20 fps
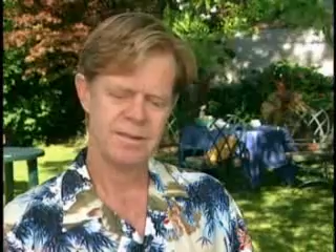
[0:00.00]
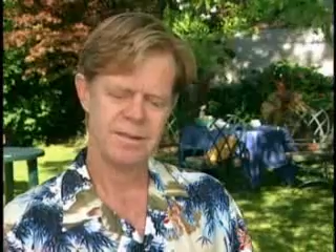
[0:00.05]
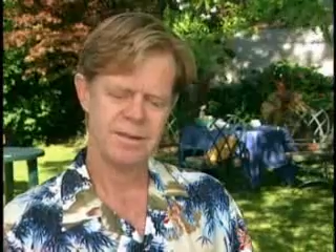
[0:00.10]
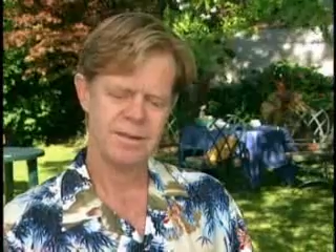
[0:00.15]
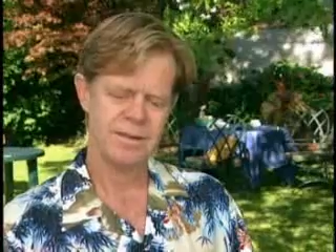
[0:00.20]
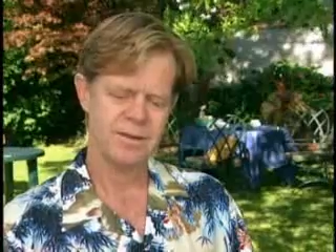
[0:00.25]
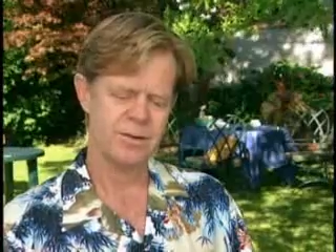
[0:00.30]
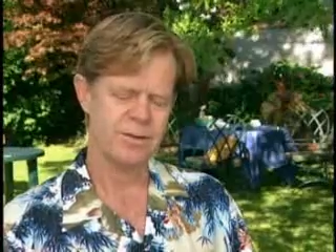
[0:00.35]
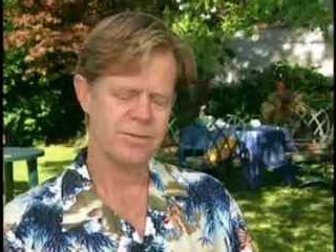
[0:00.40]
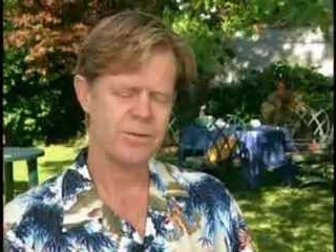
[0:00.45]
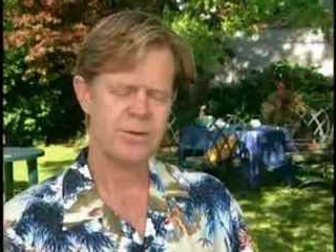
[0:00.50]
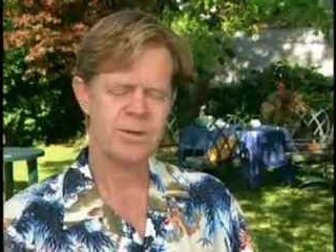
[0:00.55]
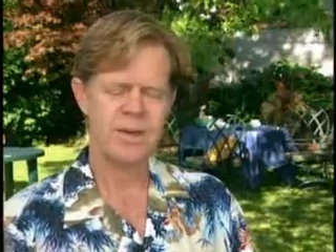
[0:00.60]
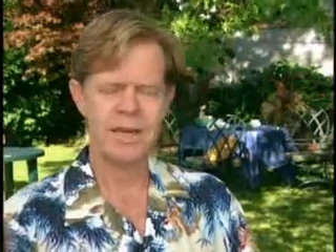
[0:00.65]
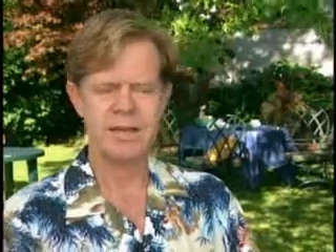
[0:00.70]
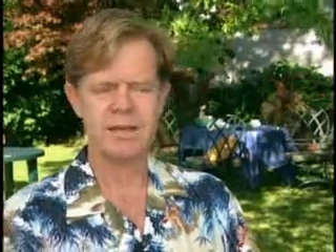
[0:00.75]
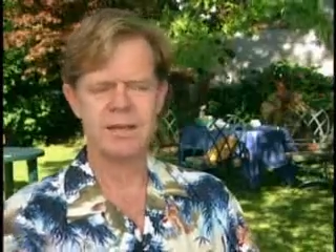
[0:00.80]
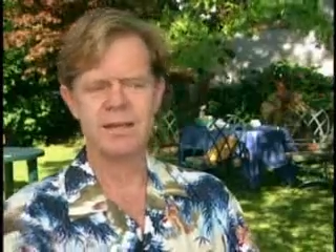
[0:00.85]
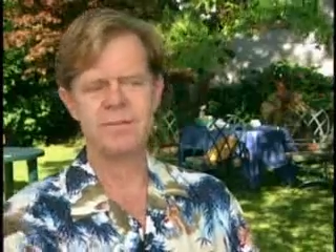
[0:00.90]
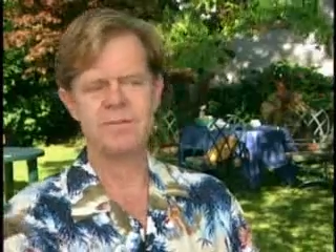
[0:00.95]
you know, if you
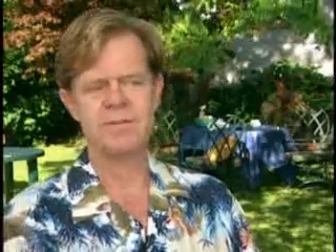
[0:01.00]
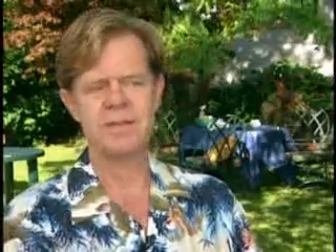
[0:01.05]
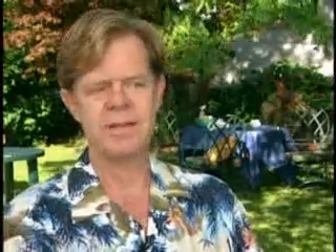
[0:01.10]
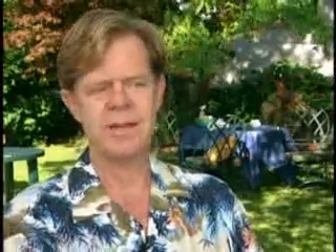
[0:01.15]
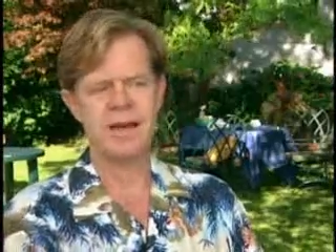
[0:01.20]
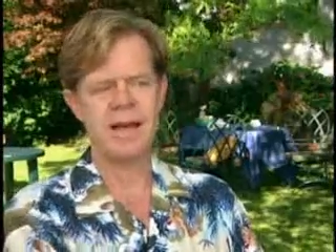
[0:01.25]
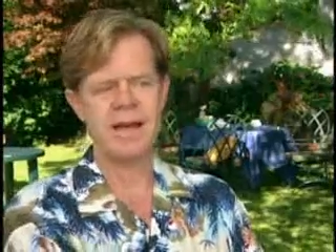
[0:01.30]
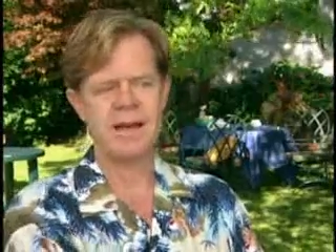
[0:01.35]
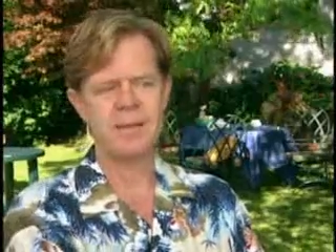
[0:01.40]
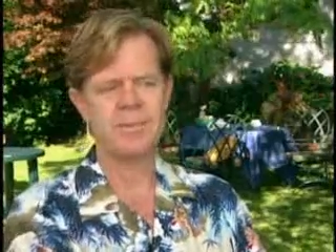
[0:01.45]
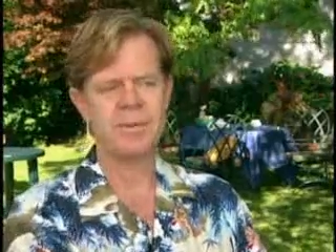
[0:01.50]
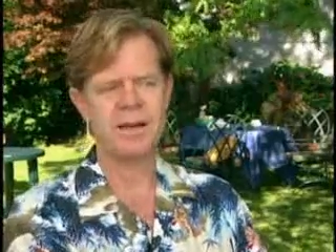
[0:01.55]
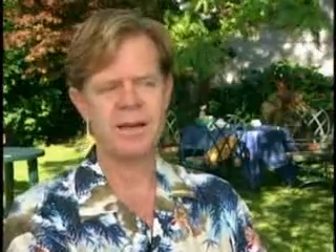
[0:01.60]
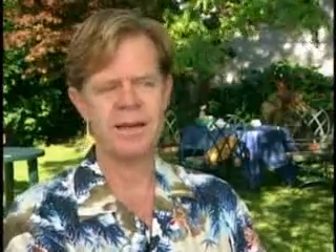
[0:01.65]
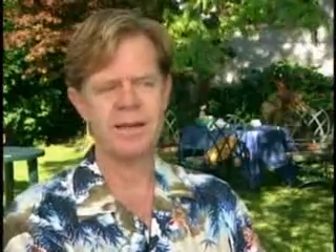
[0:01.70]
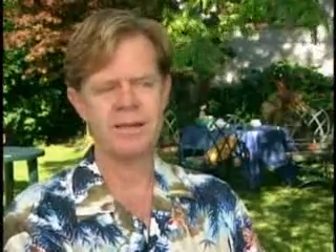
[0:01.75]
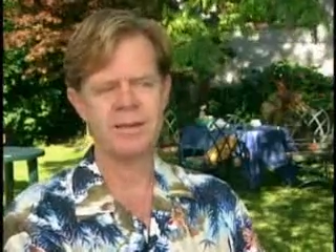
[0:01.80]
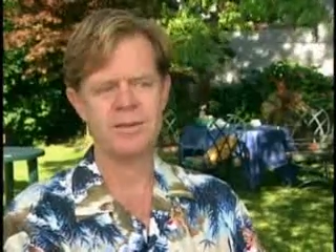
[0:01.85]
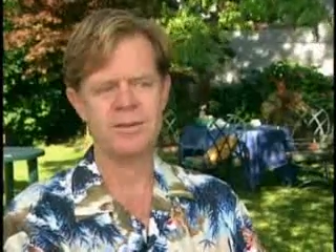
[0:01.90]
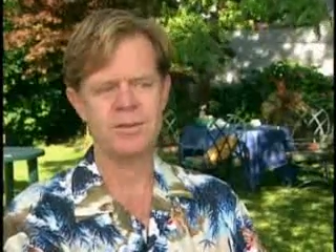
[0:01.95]
can't live and die
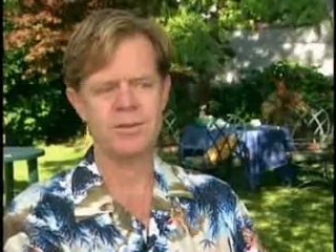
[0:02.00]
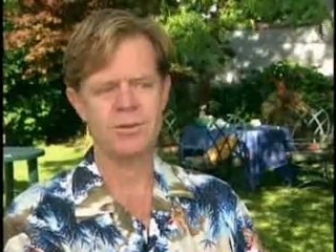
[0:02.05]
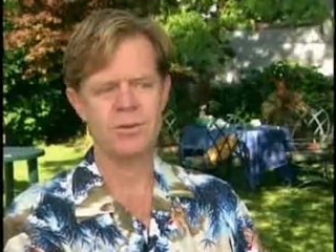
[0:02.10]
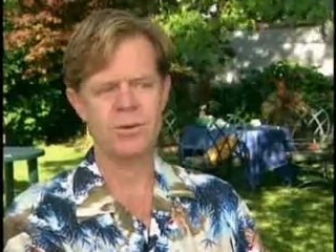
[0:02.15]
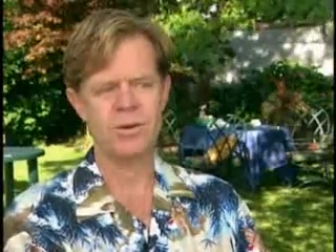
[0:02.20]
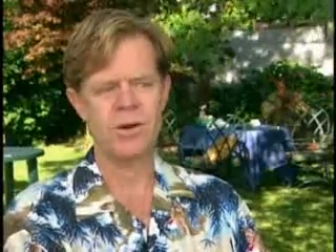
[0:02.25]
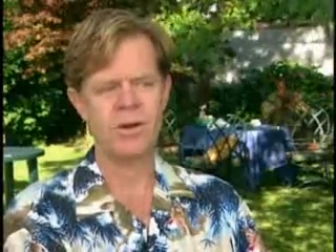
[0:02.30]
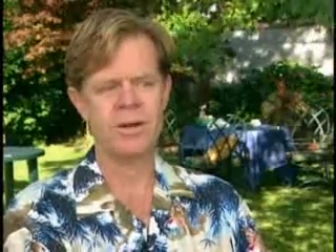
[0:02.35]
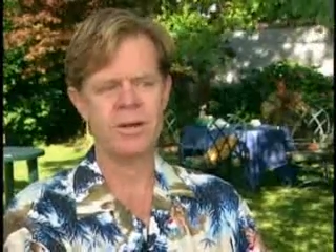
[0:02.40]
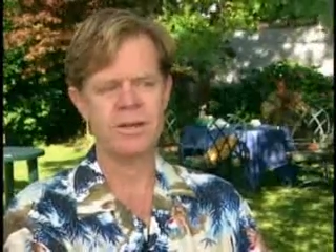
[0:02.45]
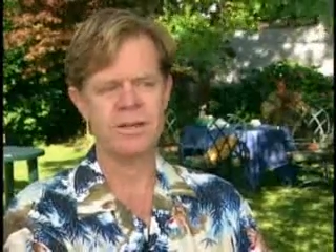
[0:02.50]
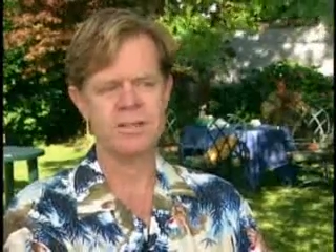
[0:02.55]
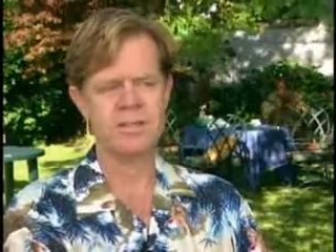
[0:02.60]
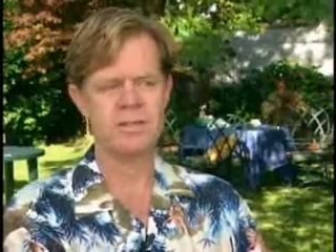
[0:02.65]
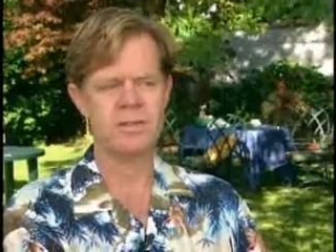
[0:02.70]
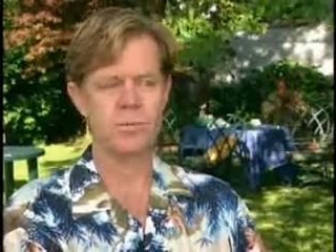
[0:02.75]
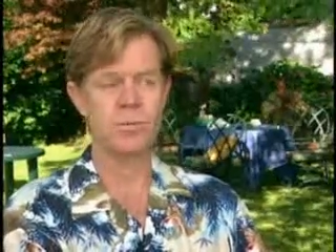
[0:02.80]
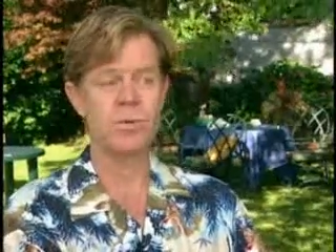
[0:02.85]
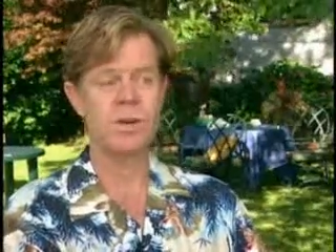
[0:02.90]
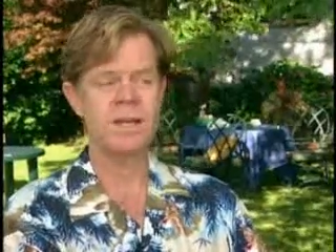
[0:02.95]
by your audience, the
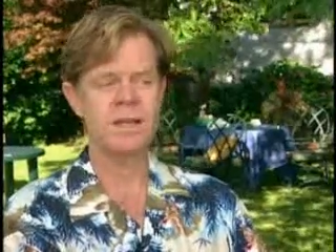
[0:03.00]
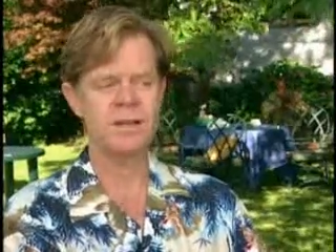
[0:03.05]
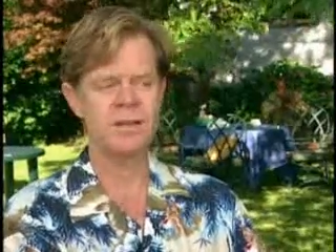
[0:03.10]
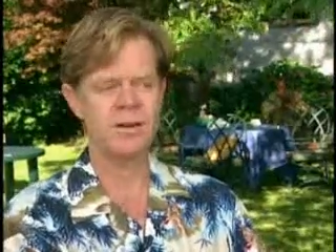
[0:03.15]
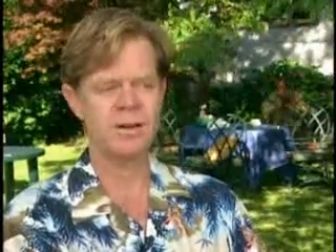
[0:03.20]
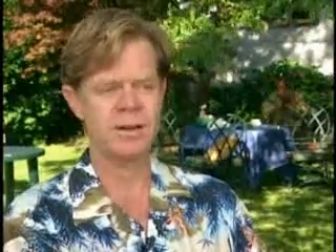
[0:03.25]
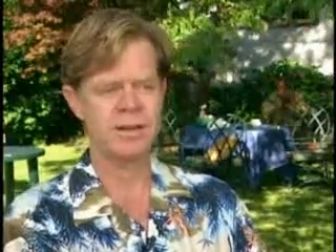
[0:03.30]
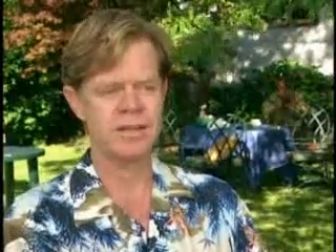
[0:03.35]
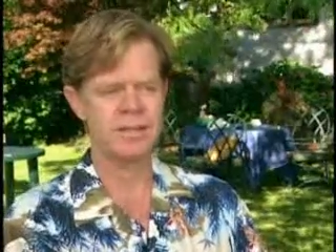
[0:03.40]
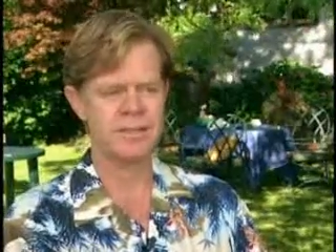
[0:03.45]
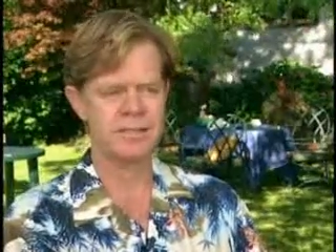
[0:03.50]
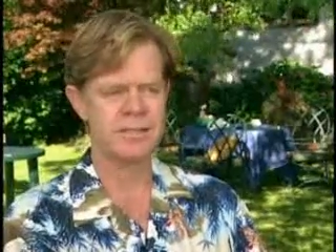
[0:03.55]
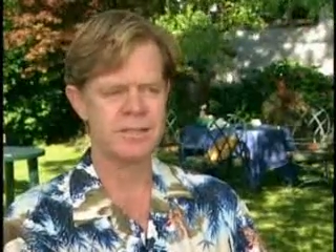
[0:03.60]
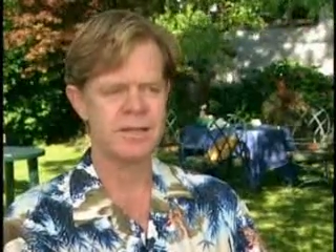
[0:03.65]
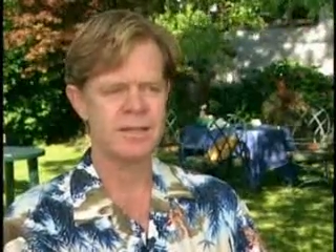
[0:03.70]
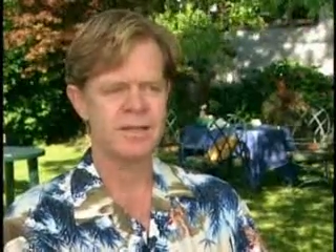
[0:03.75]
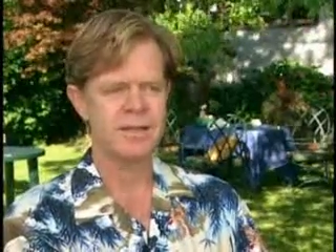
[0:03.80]
real audience,